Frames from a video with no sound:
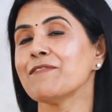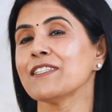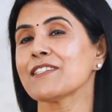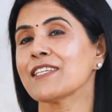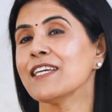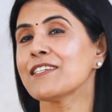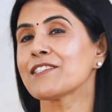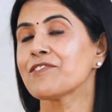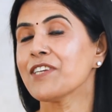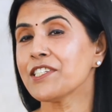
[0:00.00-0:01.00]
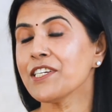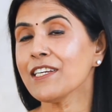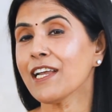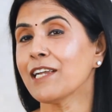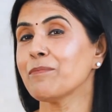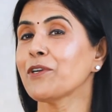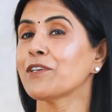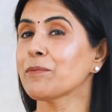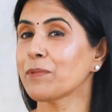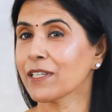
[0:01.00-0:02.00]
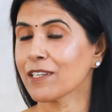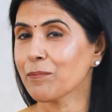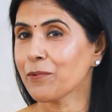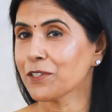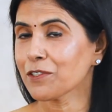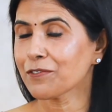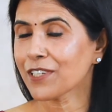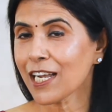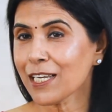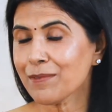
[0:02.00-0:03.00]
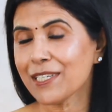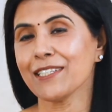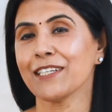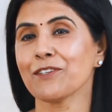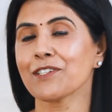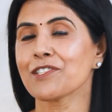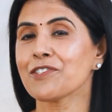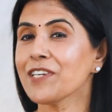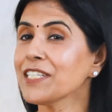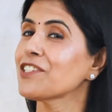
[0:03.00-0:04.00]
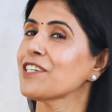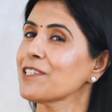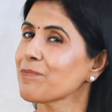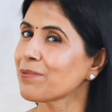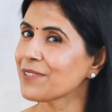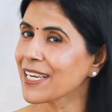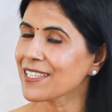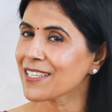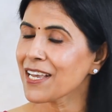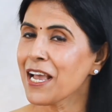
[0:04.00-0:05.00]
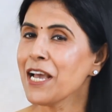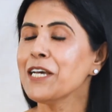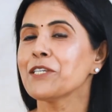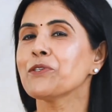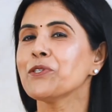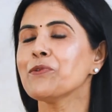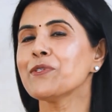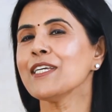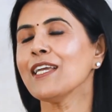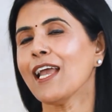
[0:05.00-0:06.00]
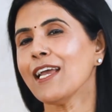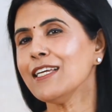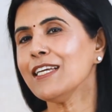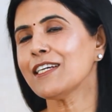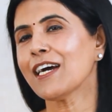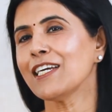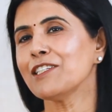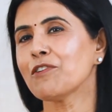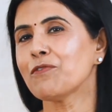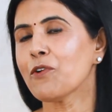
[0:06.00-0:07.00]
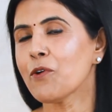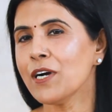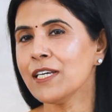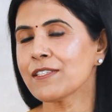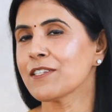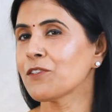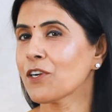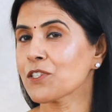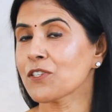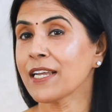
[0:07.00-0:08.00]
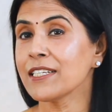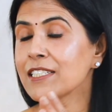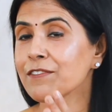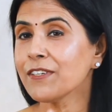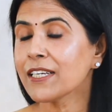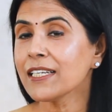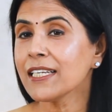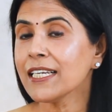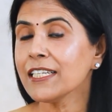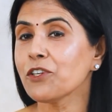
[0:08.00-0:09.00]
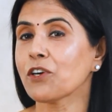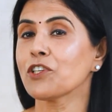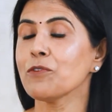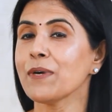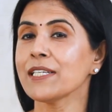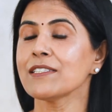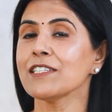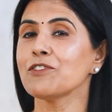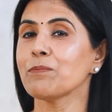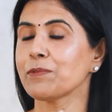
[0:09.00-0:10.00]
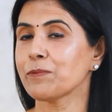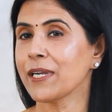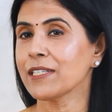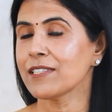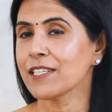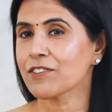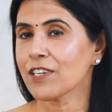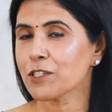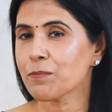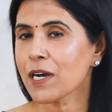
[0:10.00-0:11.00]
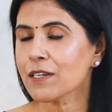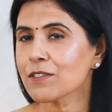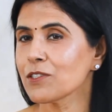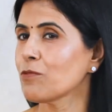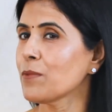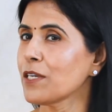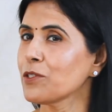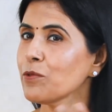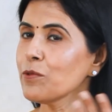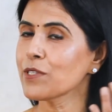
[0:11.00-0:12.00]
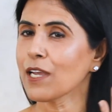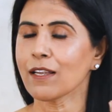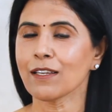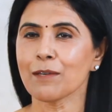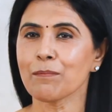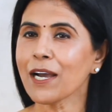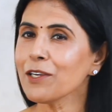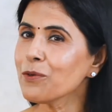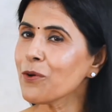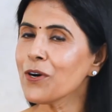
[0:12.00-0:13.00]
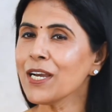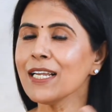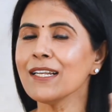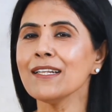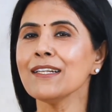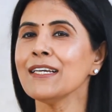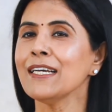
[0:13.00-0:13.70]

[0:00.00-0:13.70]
when the skin is stretching and beyond a particular point of time, it cannot stretch, it breaks. So using any kind of oils is not scientifically documented to prevent these stretch marks. You may use any bio oil,